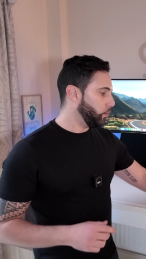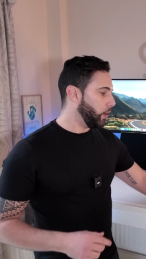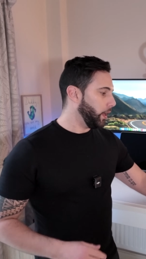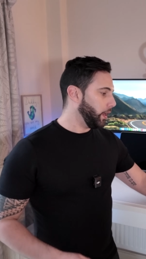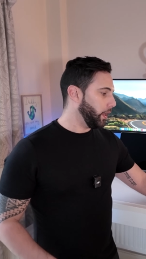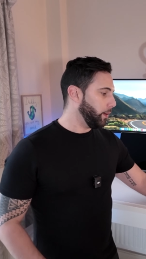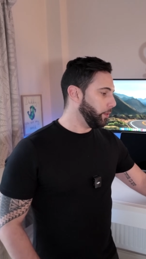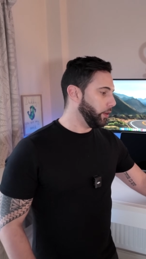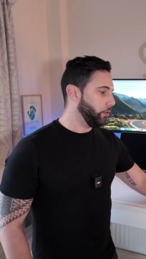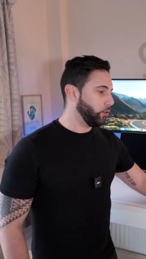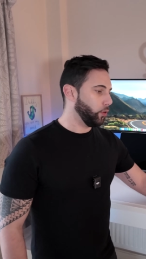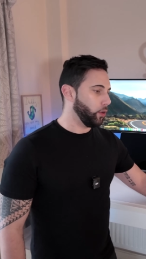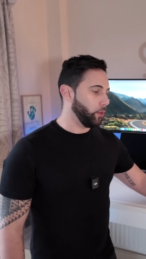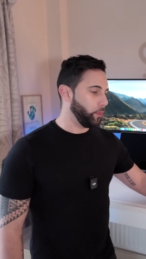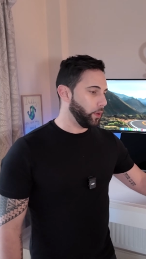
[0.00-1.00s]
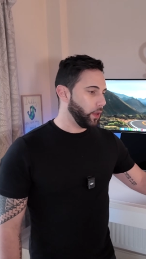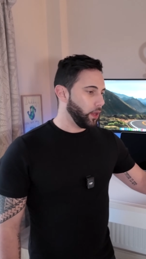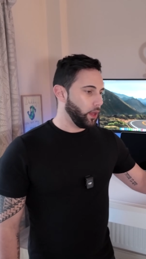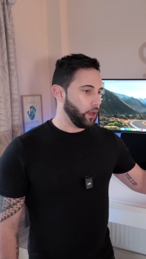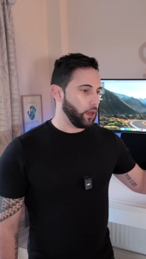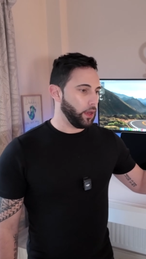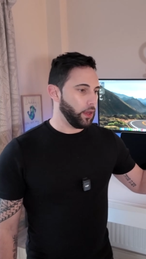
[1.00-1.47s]
white laminate top,
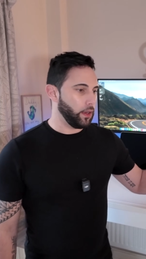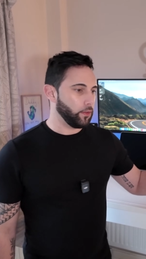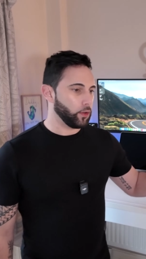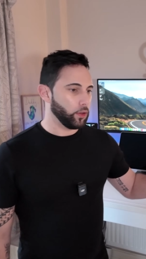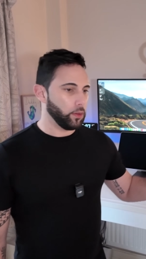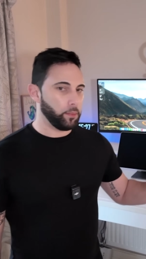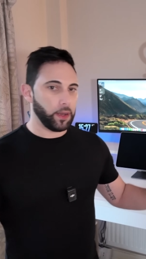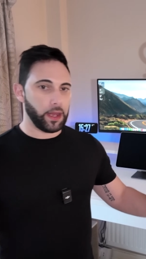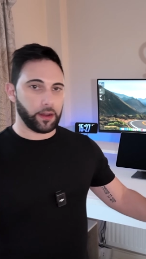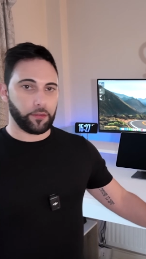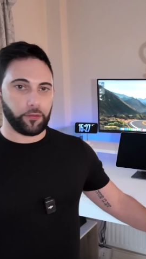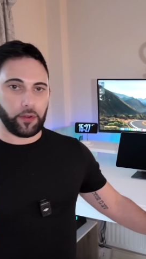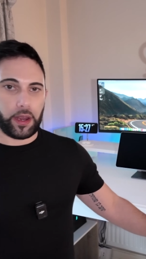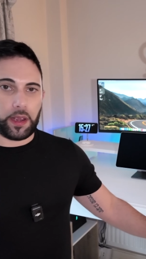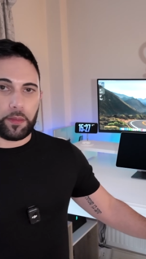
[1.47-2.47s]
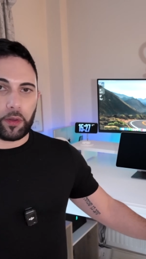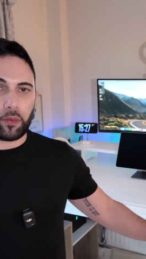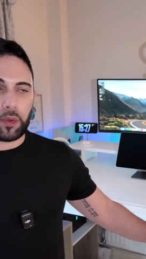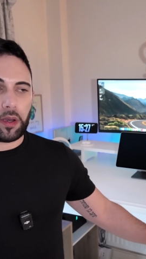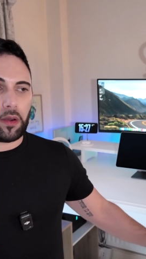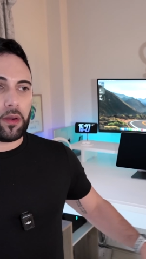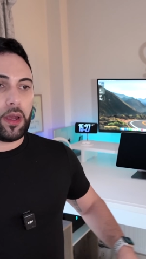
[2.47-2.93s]
and I've got the black frame as
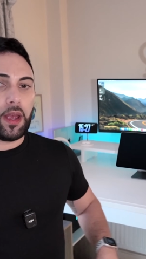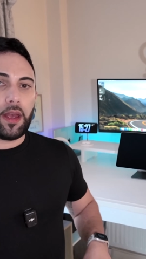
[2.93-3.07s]
well.